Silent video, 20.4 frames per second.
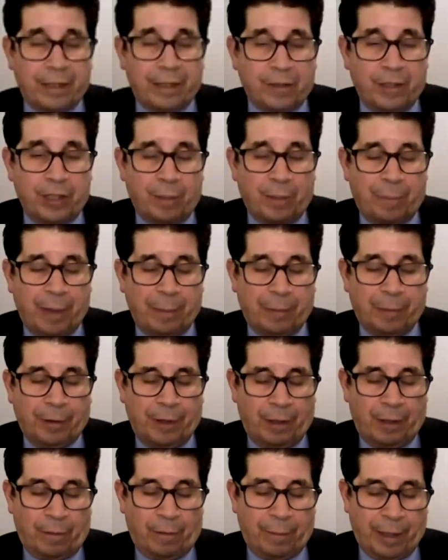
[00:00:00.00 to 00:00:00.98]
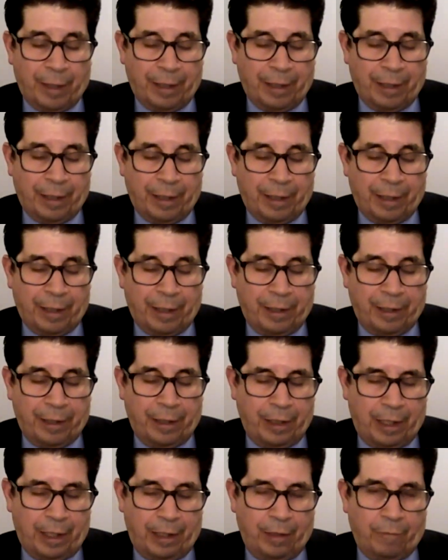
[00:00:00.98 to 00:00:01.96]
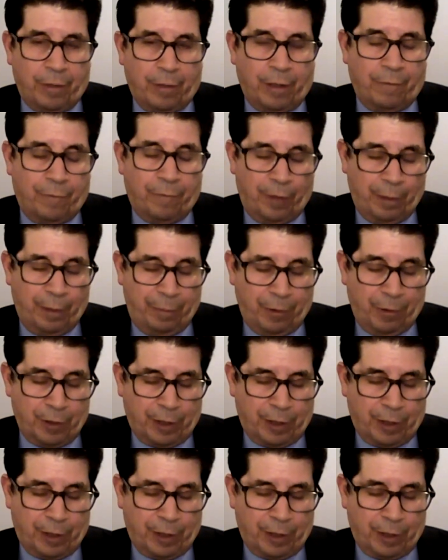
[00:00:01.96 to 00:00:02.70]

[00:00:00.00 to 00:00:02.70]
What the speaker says: these are people narrow-minded. Yeah, you want to avoid those.